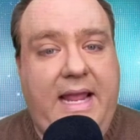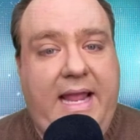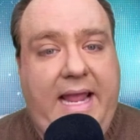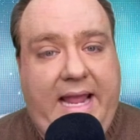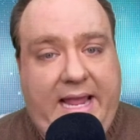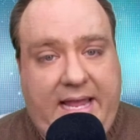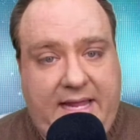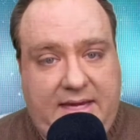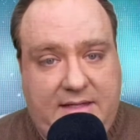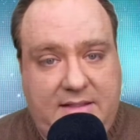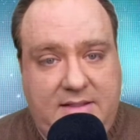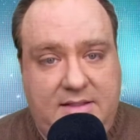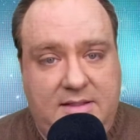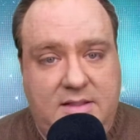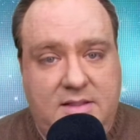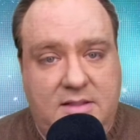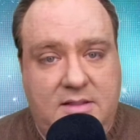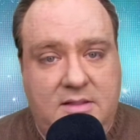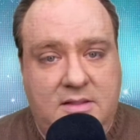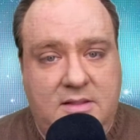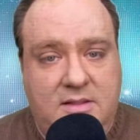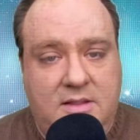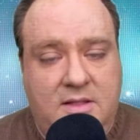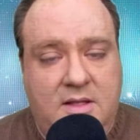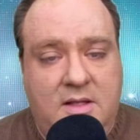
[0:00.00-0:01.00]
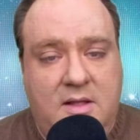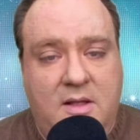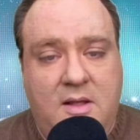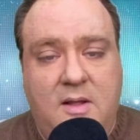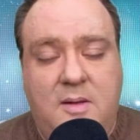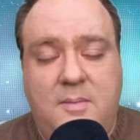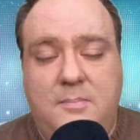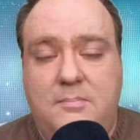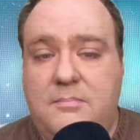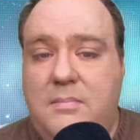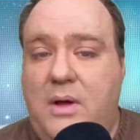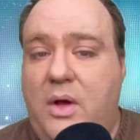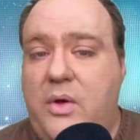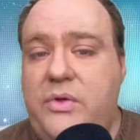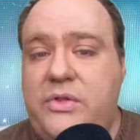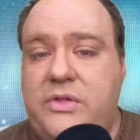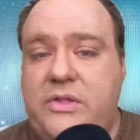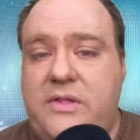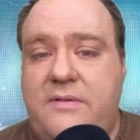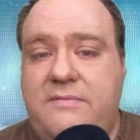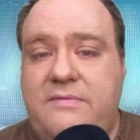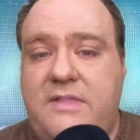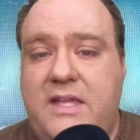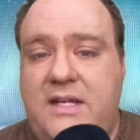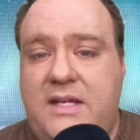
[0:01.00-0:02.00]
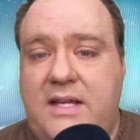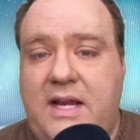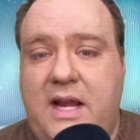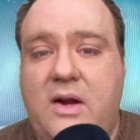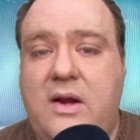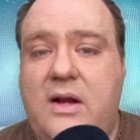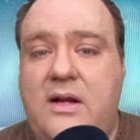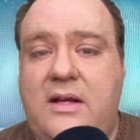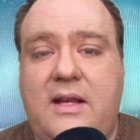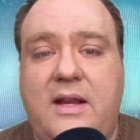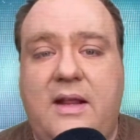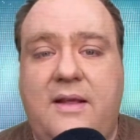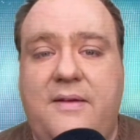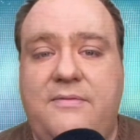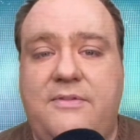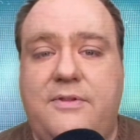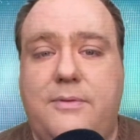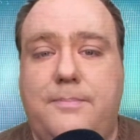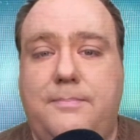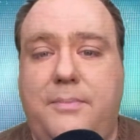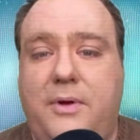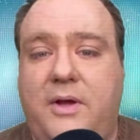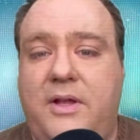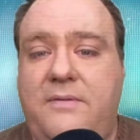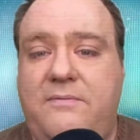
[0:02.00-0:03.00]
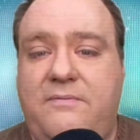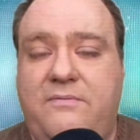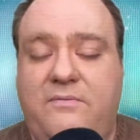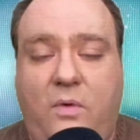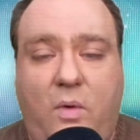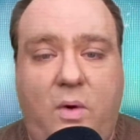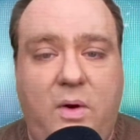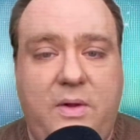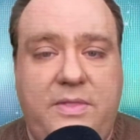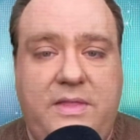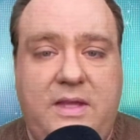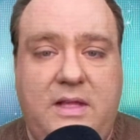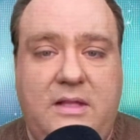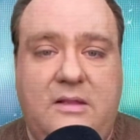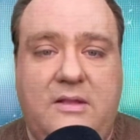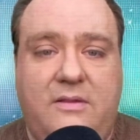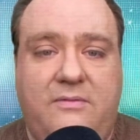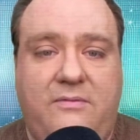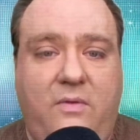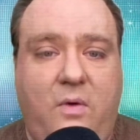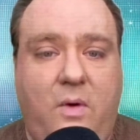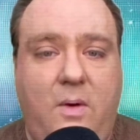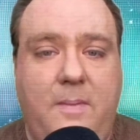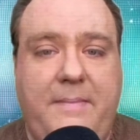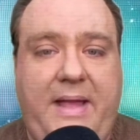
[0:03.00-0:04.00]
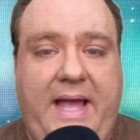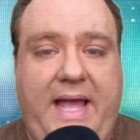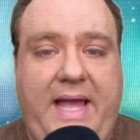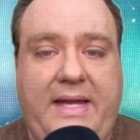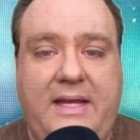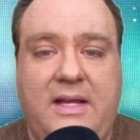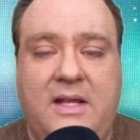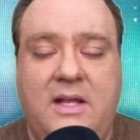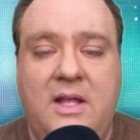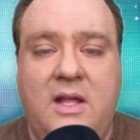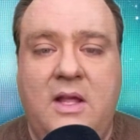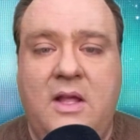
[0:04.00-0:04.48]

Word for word: end. Most of the narratives put forth in the format,